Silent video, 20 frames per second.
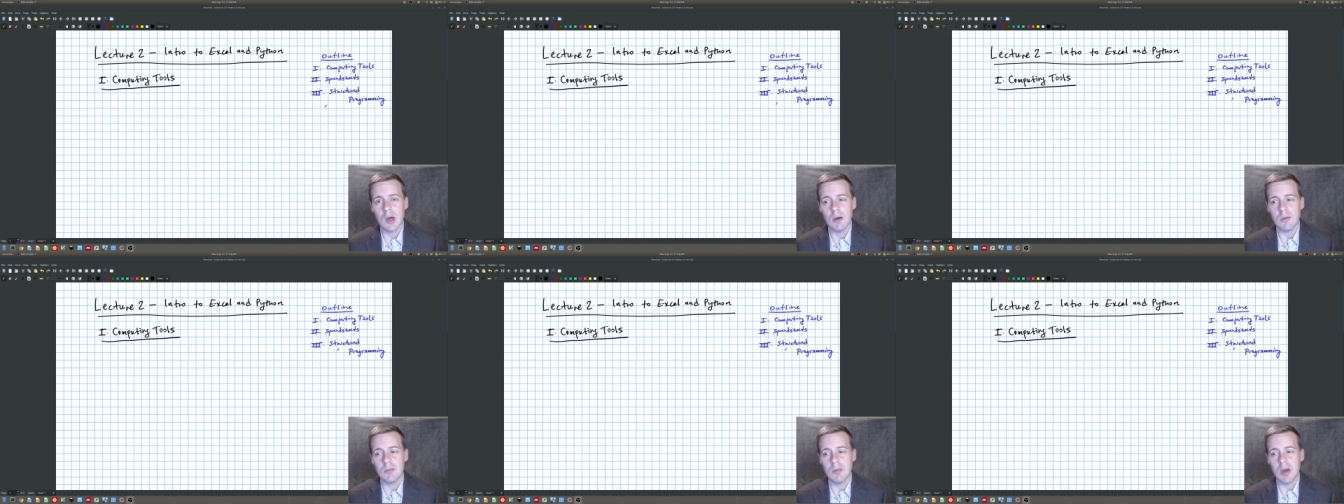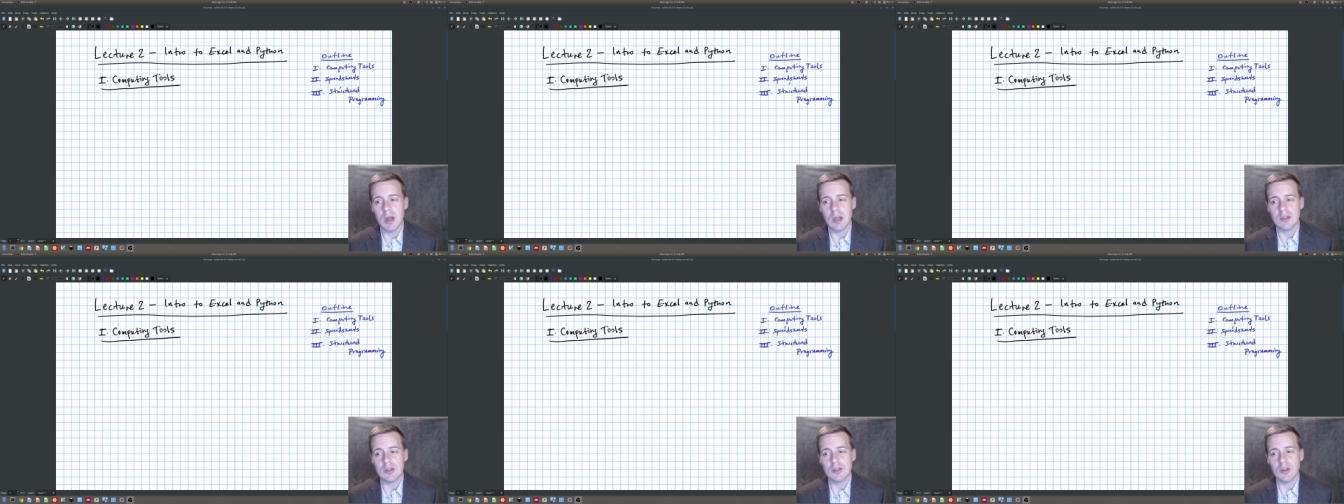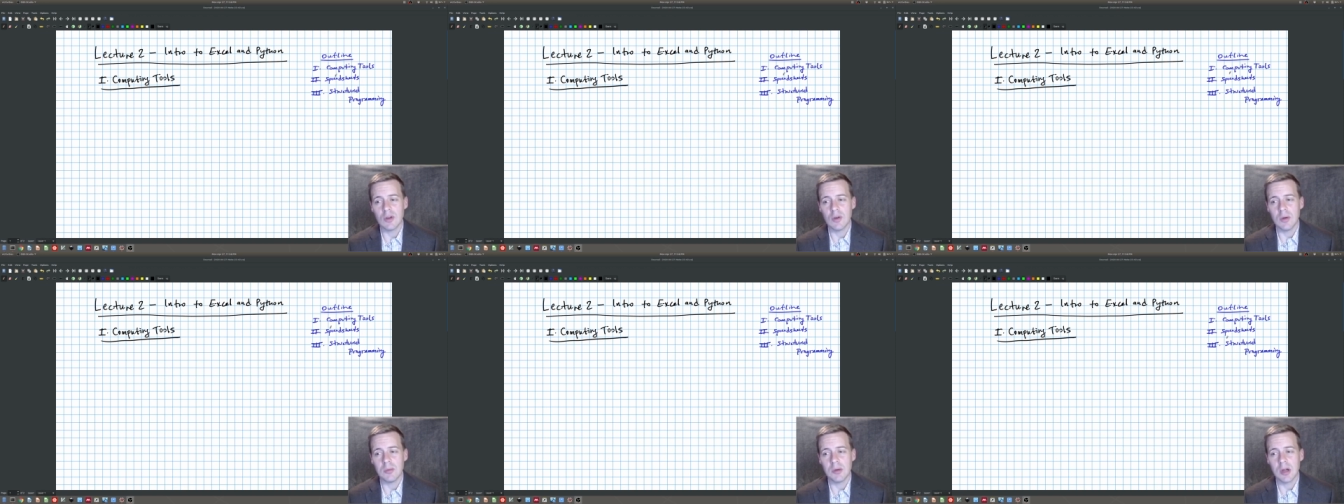And so
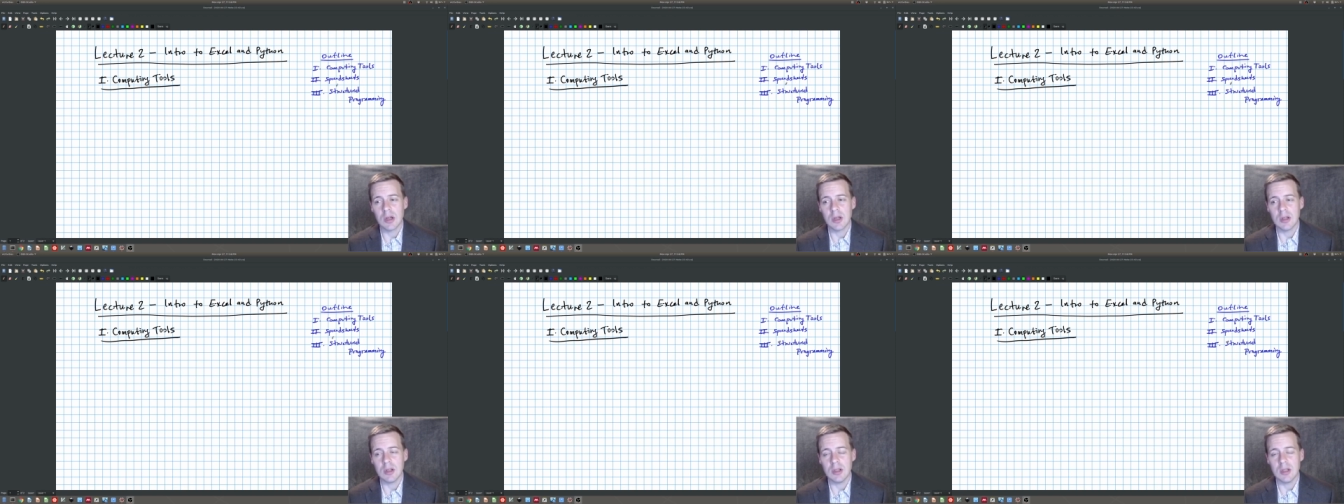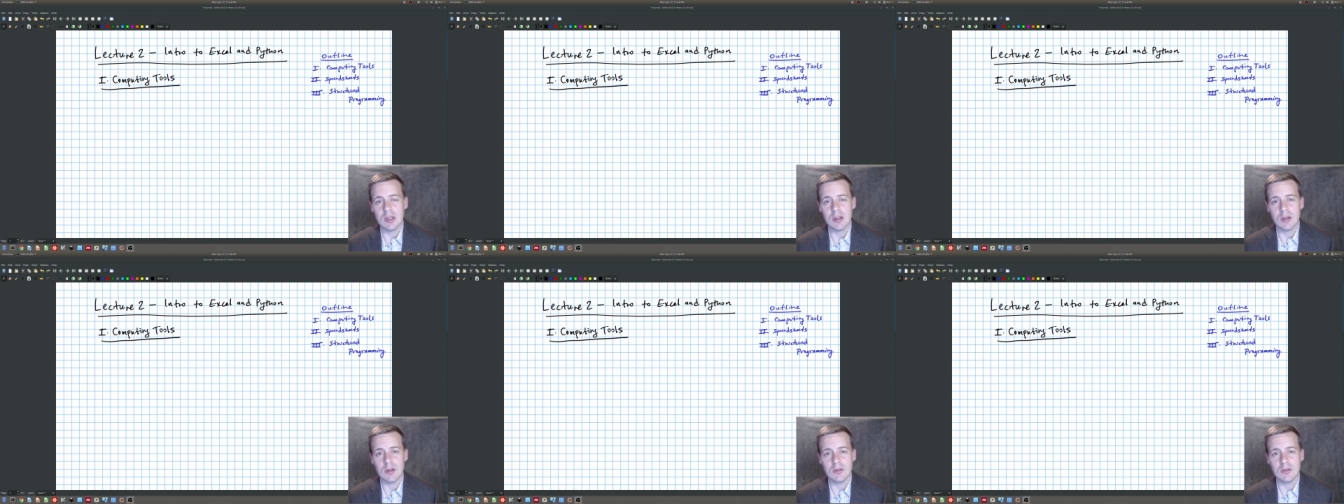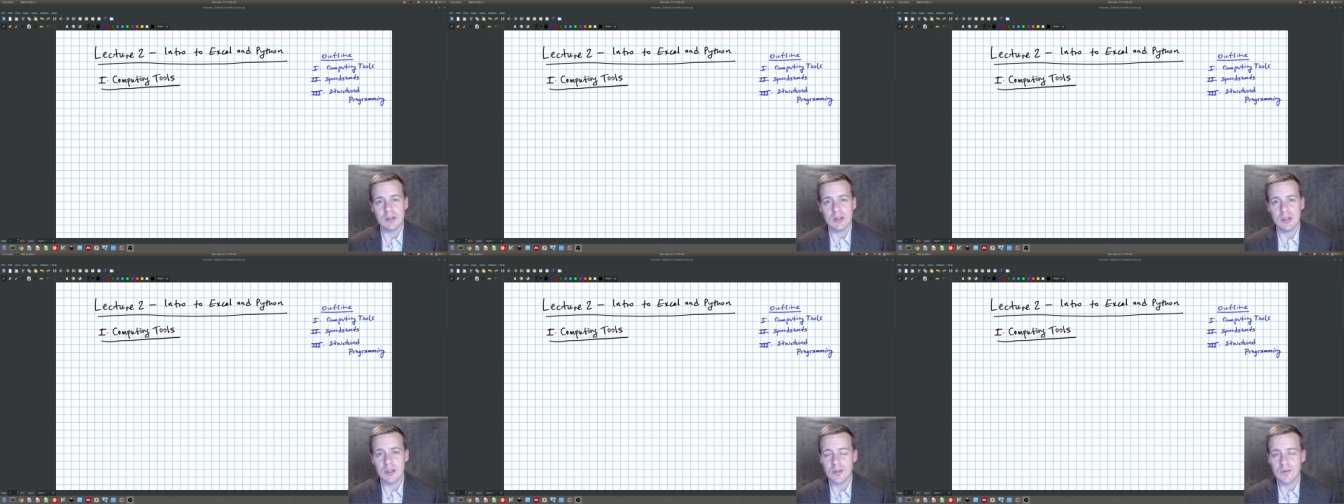I'm not going to hit those in
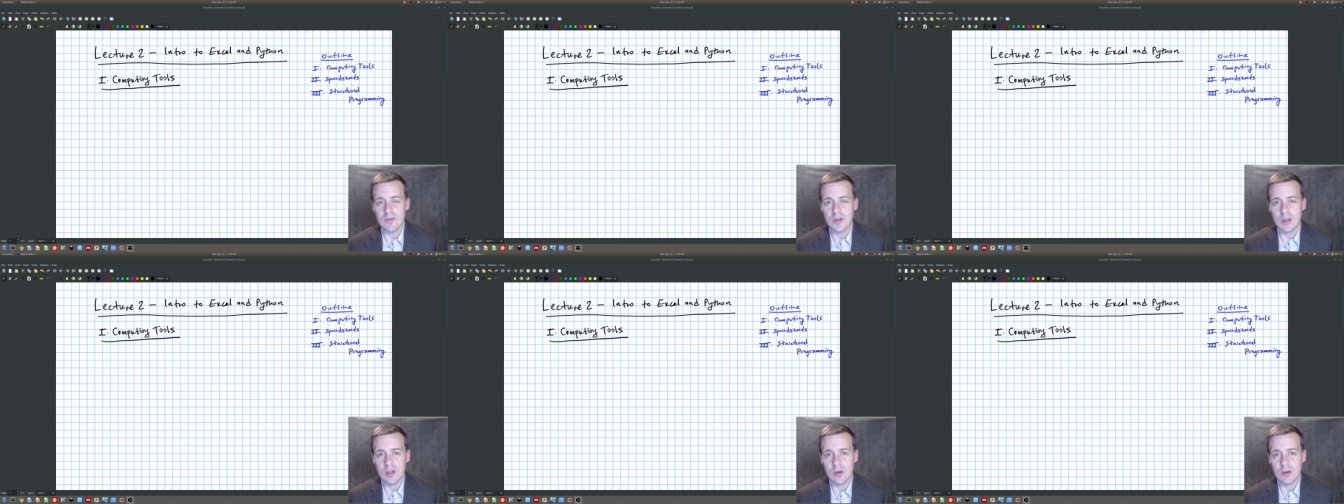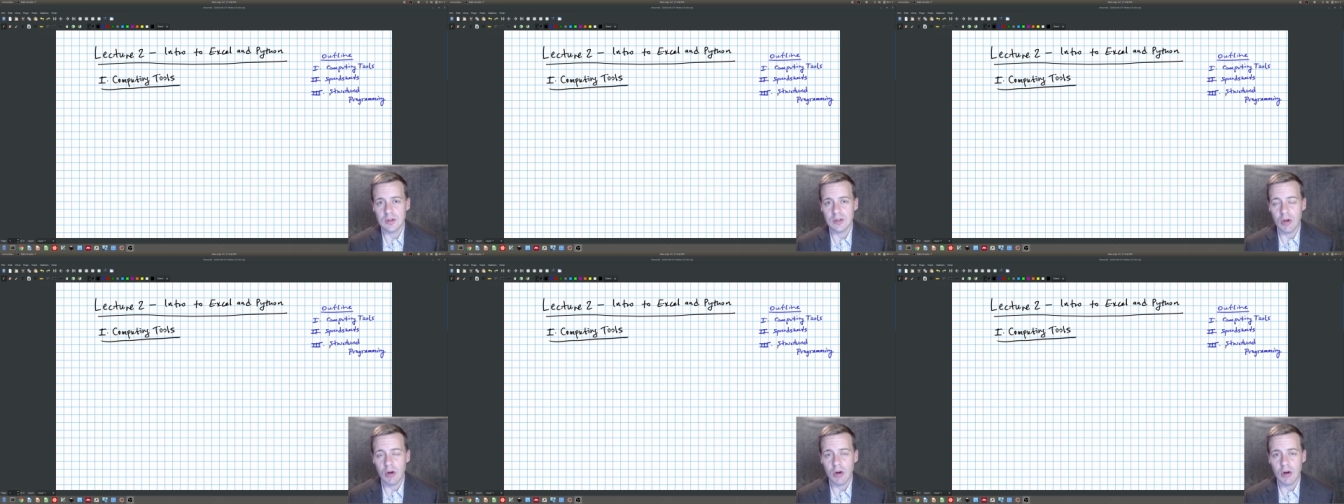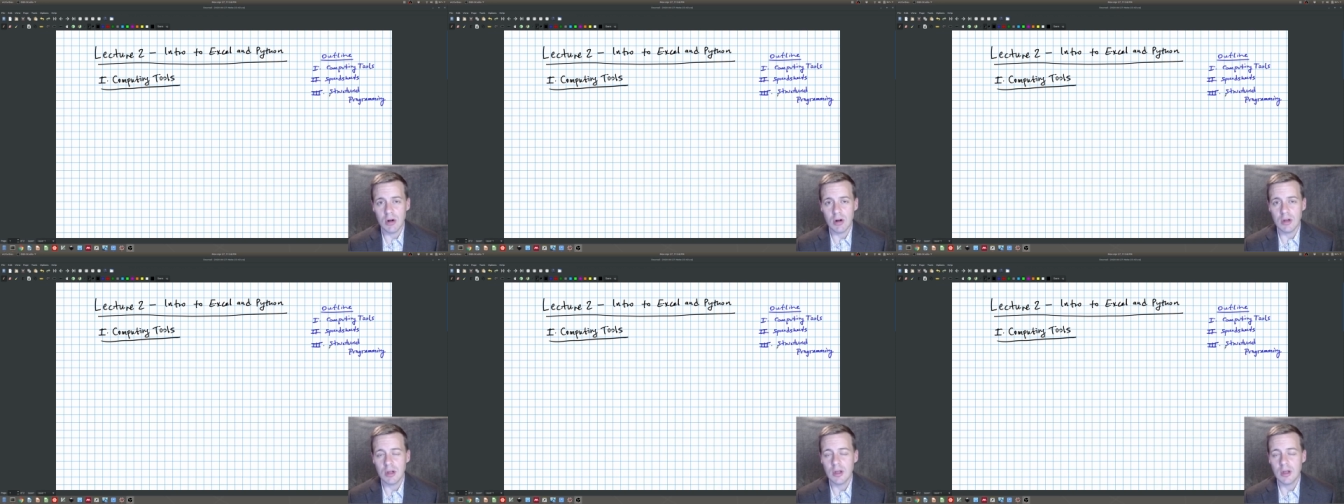this video as hard,